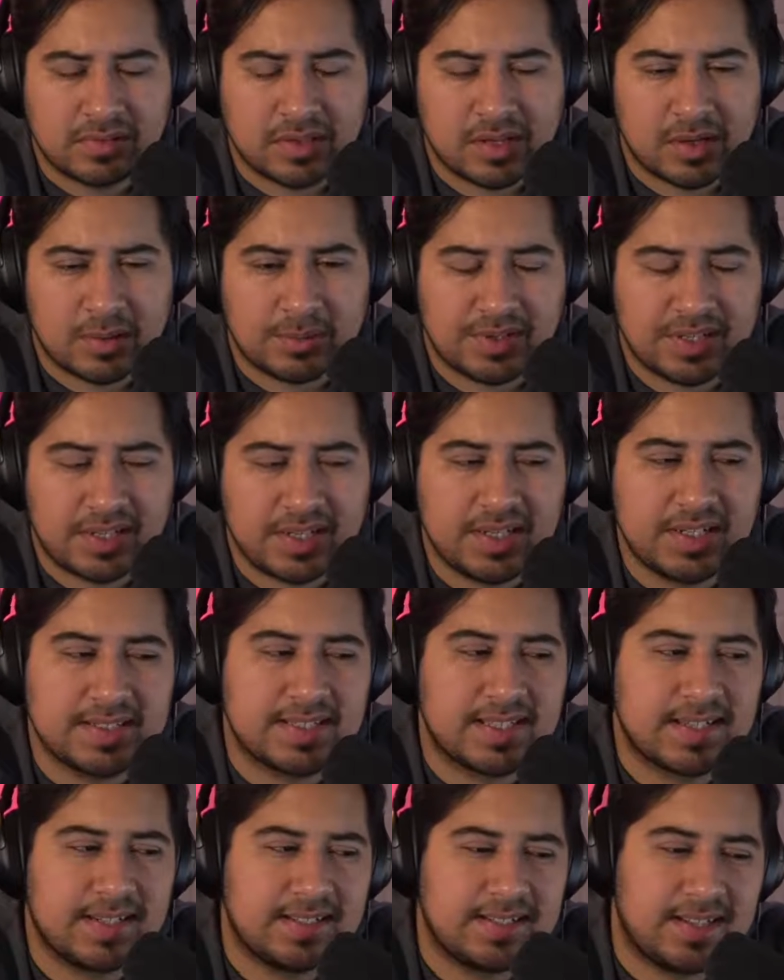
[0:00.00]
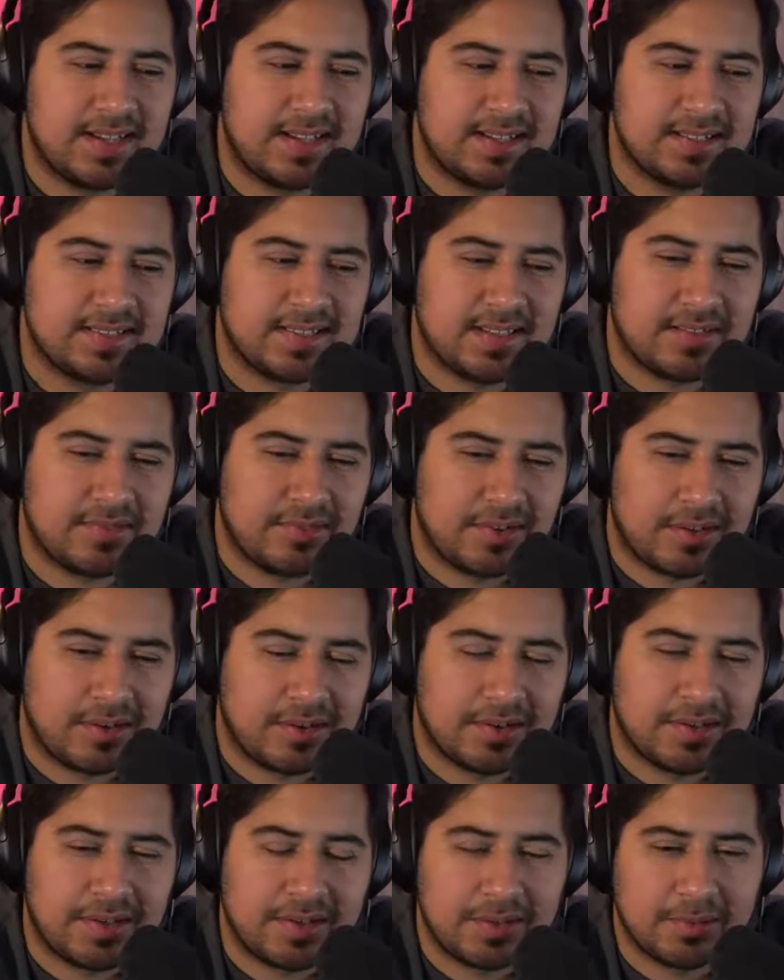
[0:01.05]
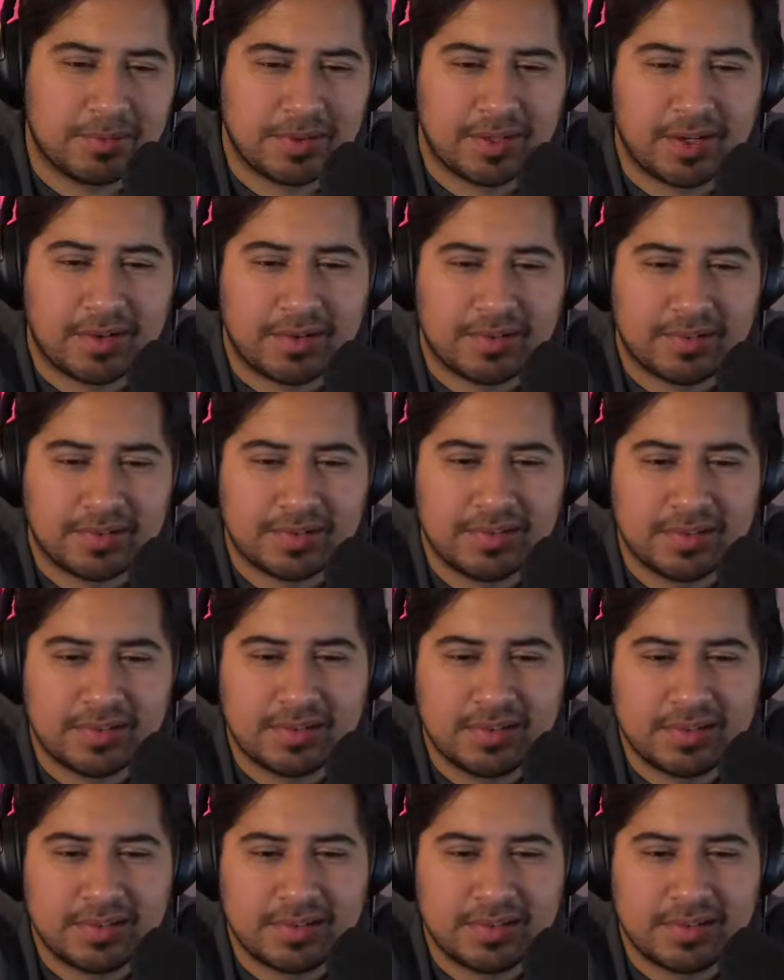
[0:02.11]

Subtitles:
Yep, and he's gonna die to save her. Here we go.